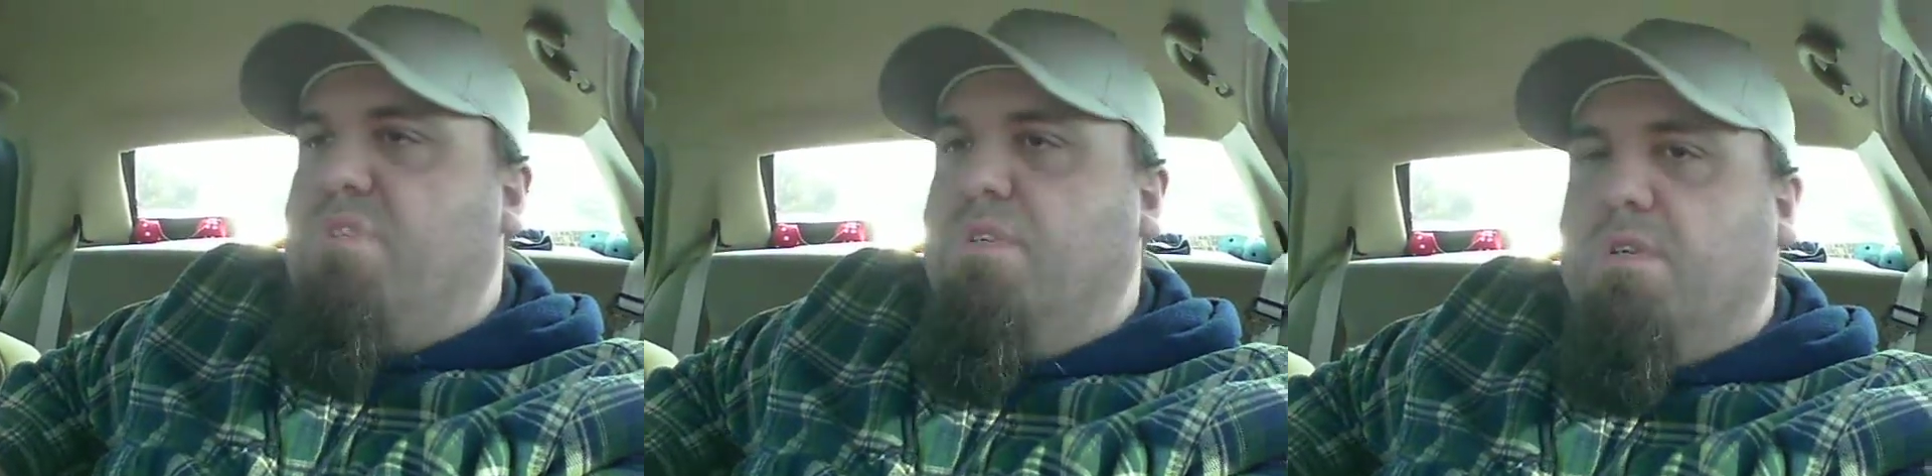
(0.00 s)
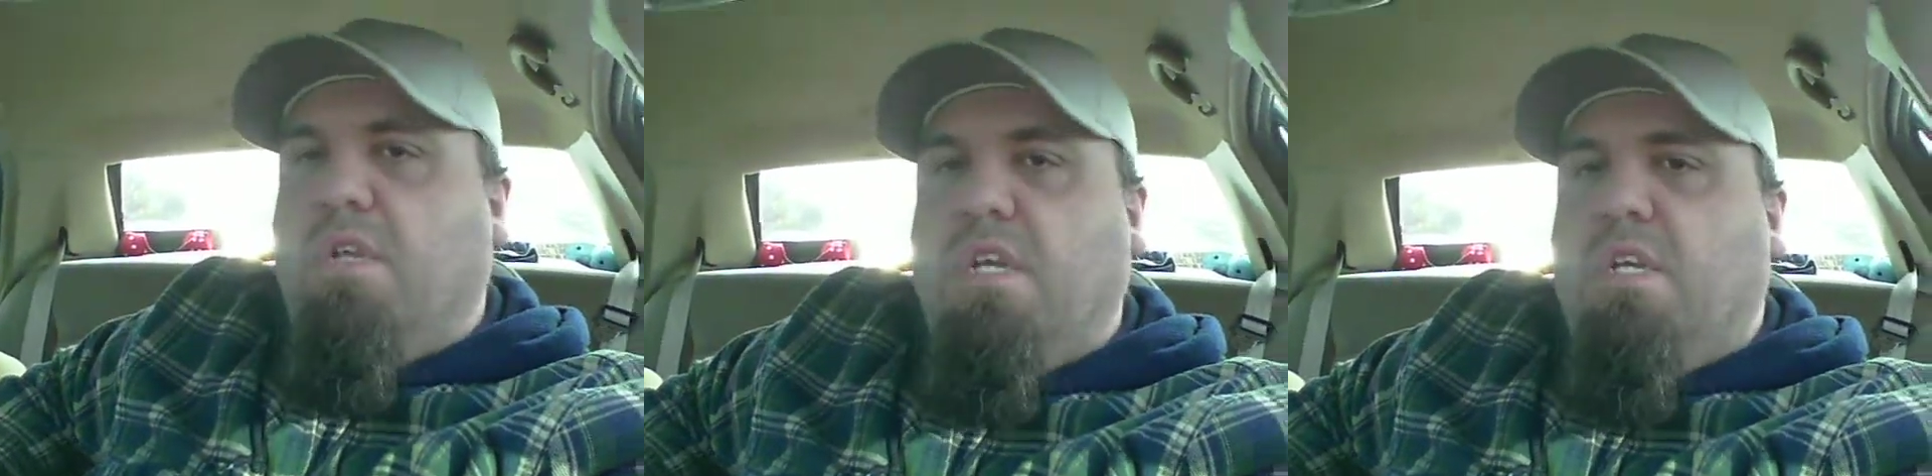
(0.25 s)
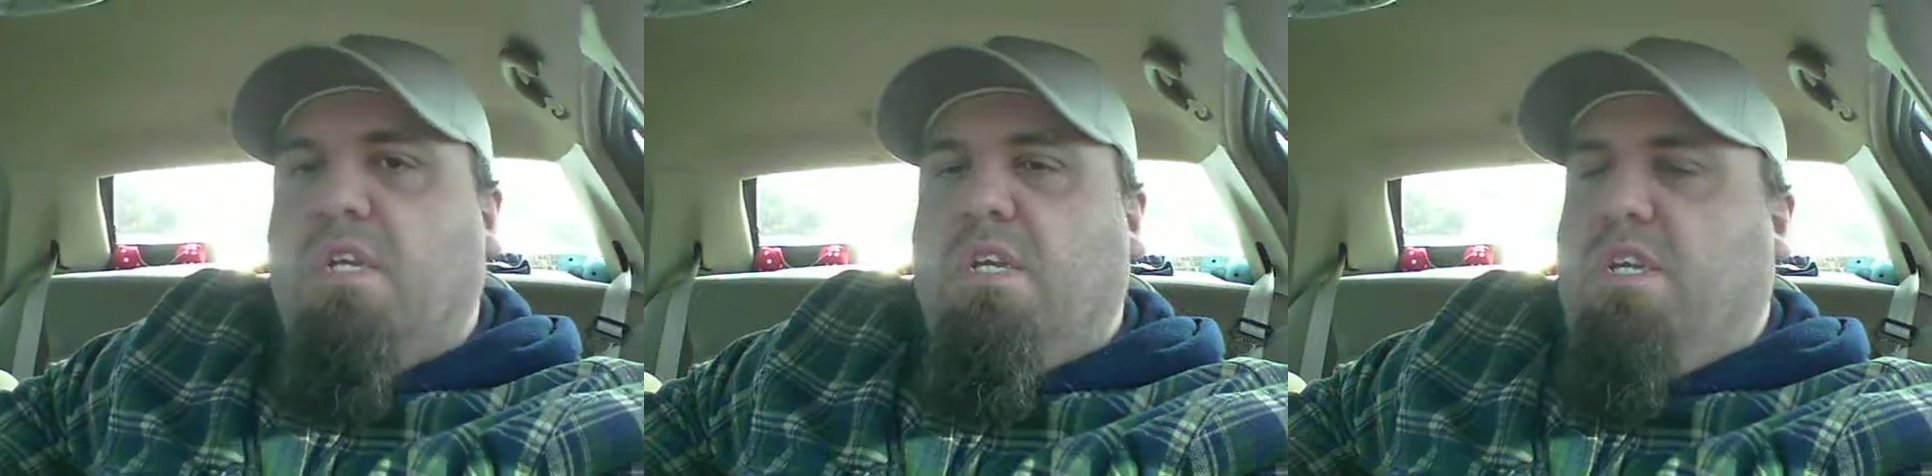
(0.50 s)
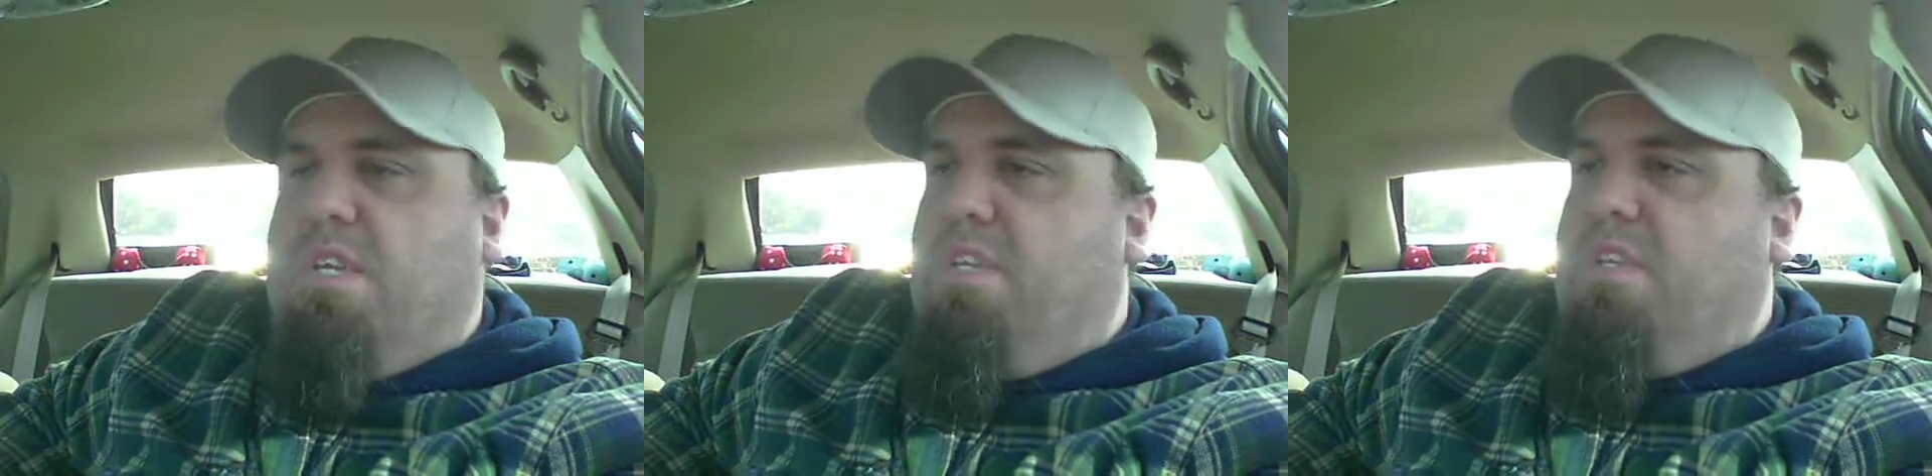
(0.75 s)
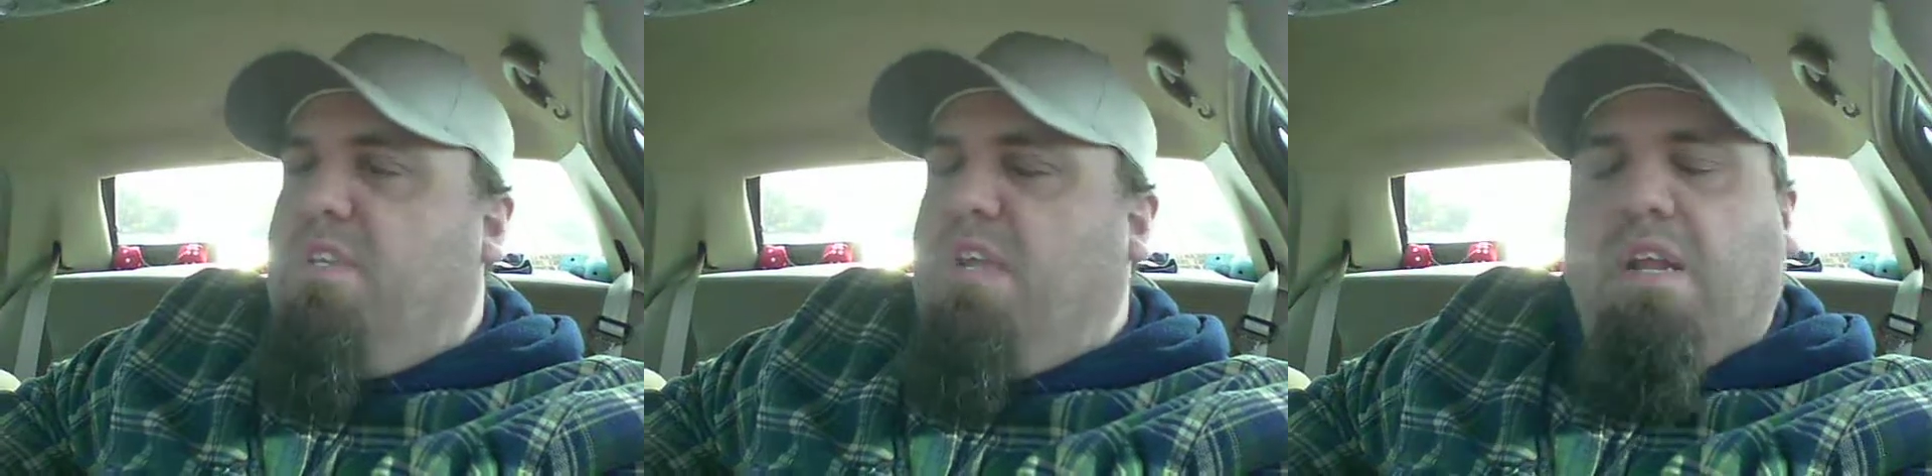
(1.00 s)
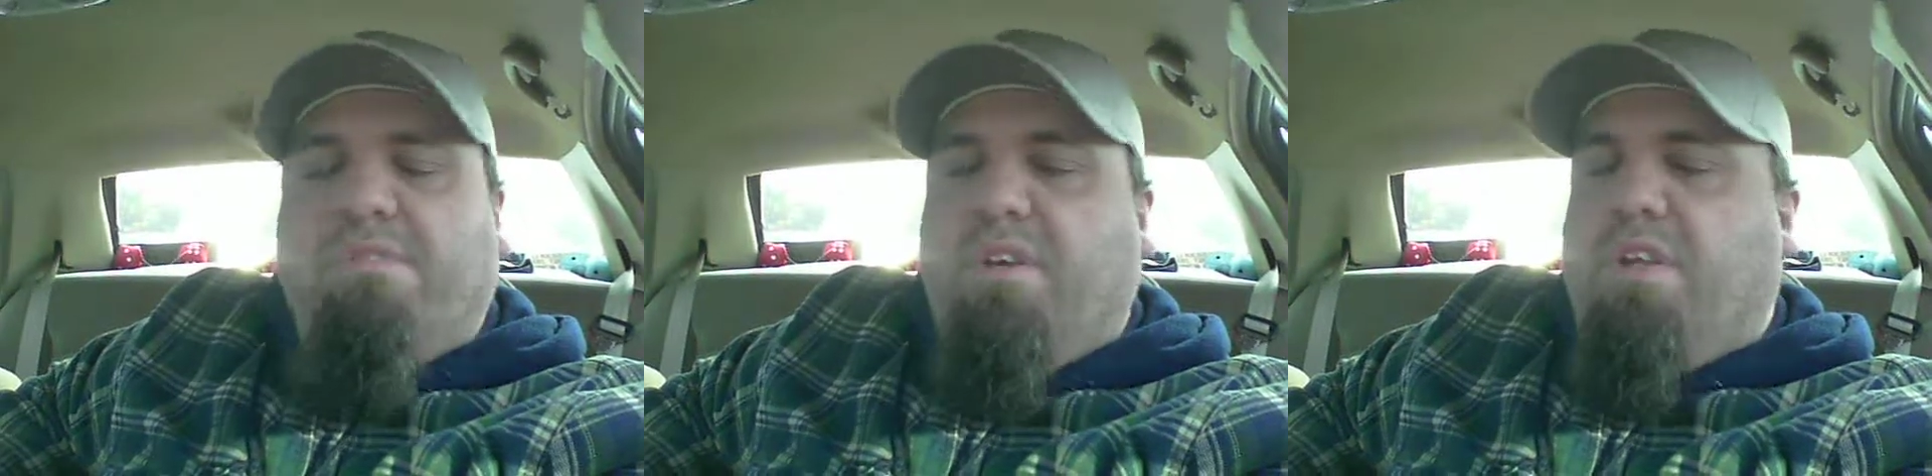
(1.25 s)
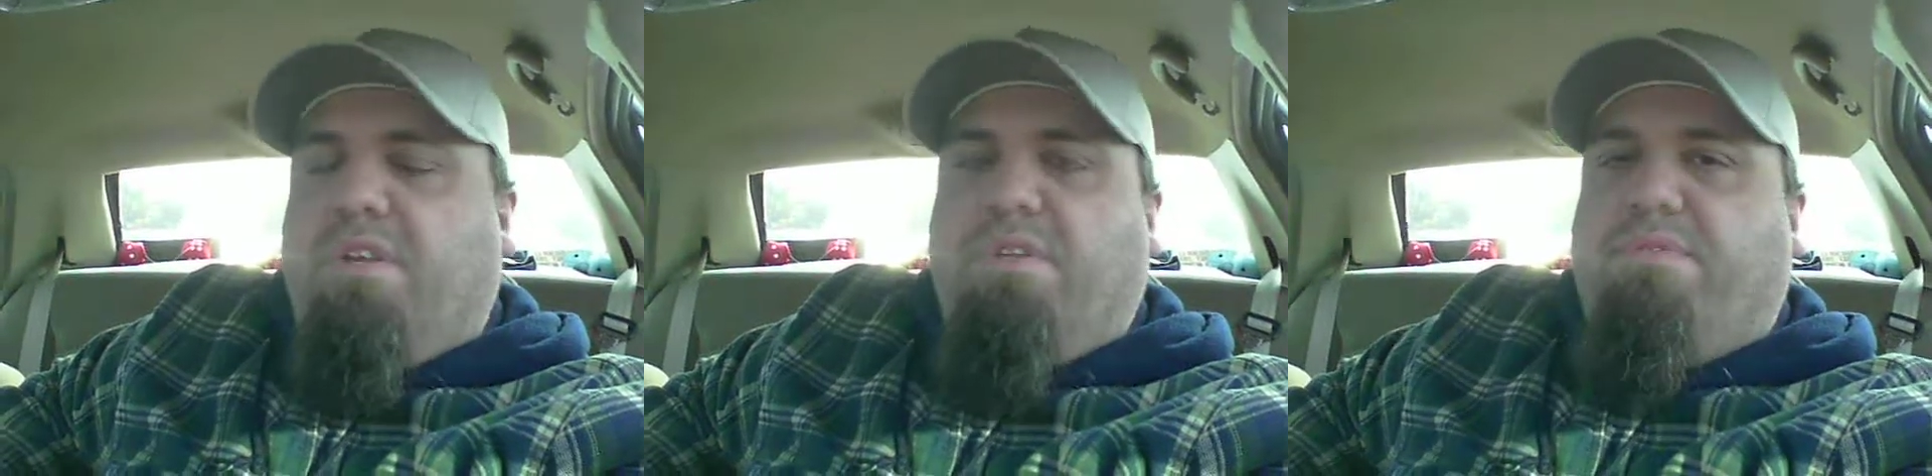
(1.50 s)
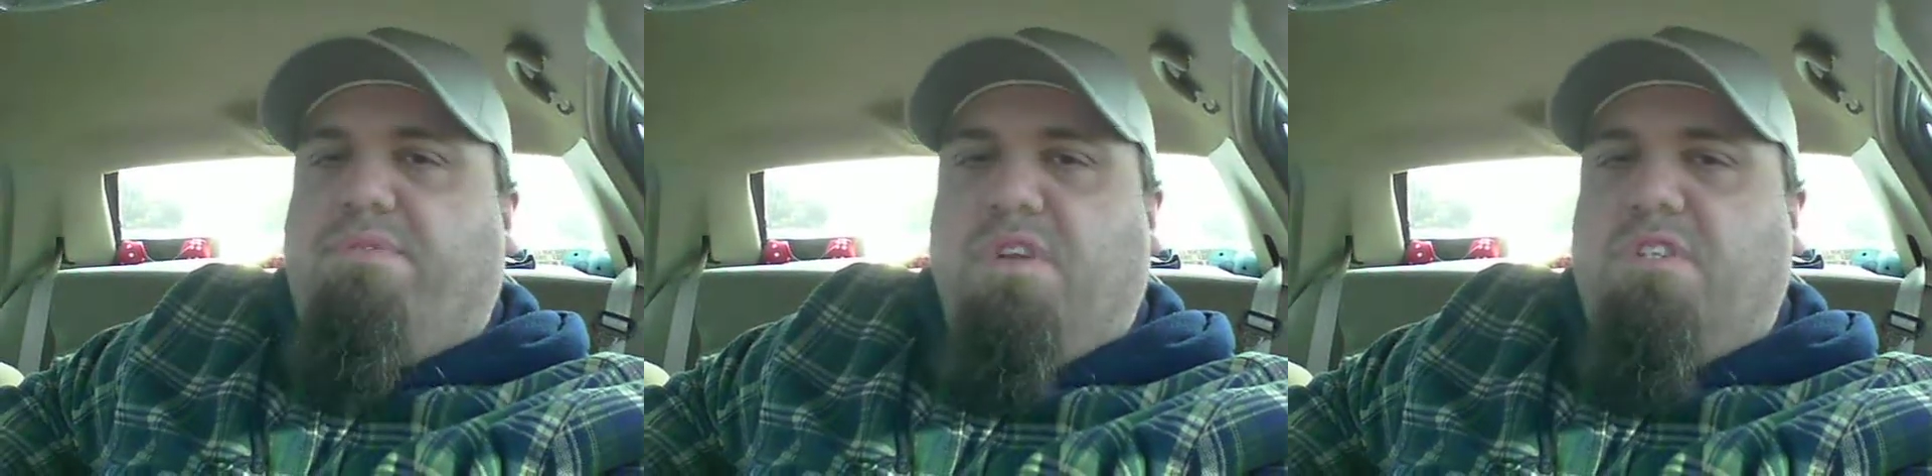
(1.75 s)
So you gotta value
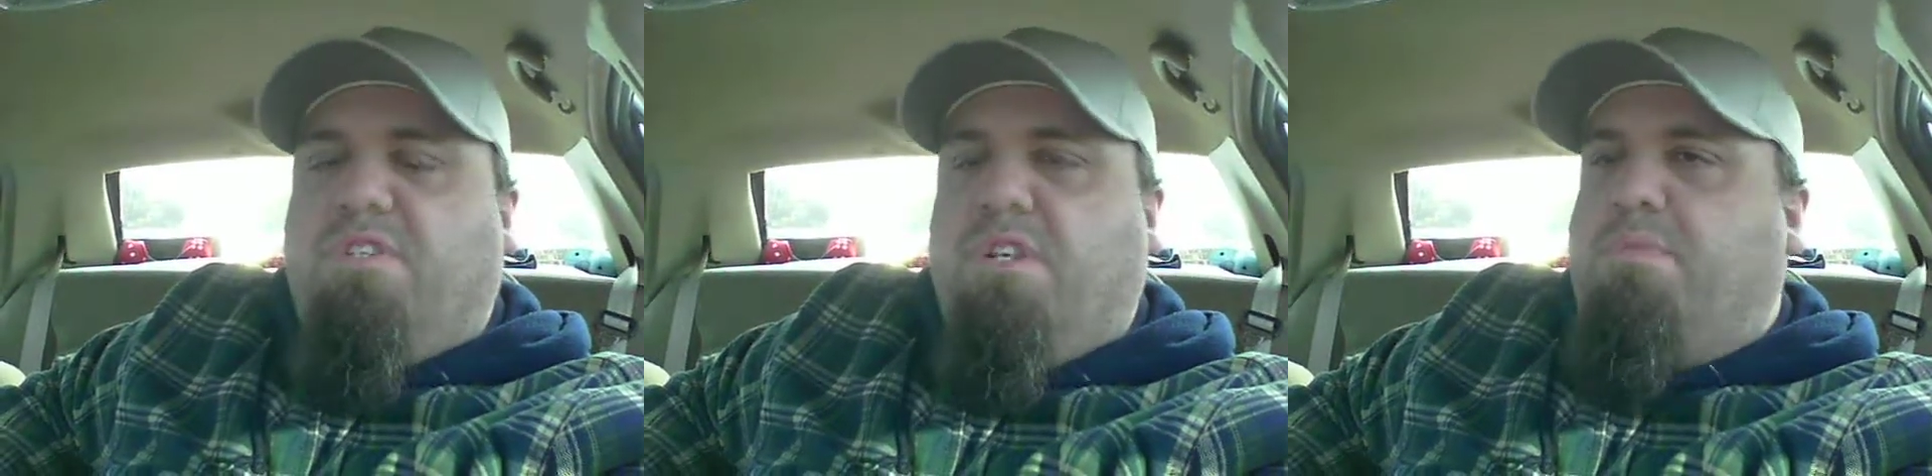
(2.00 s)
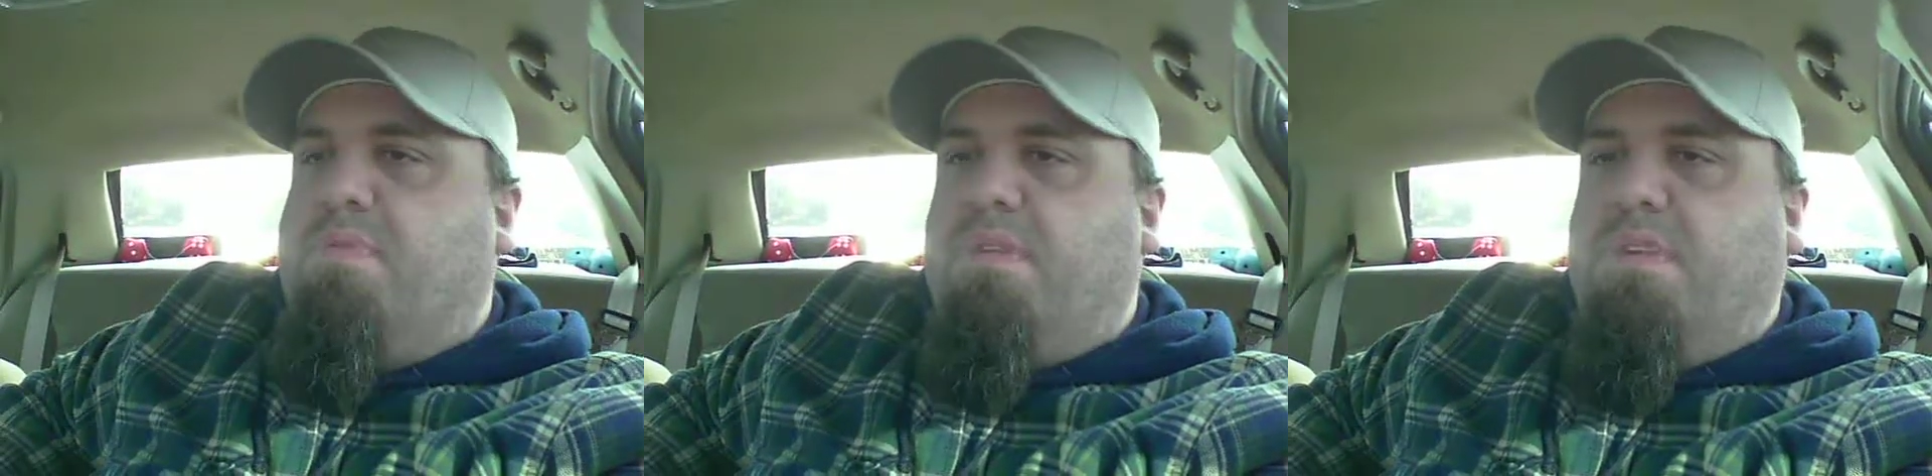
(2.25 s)
your friendships.